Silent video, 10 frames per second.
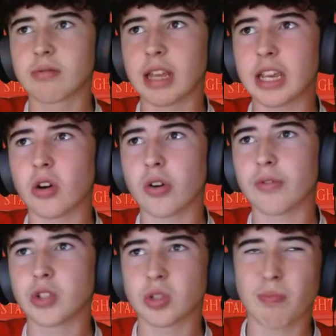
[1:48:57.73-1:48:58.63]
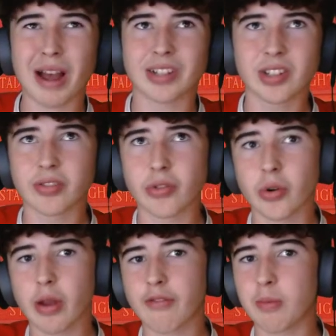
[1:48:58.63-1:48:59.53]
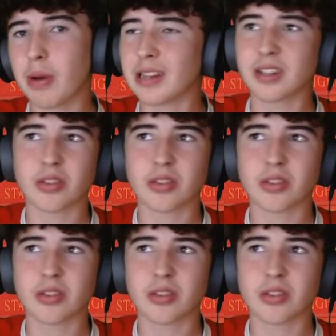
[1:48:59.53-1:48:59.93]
he could have just passed it through. If he passed it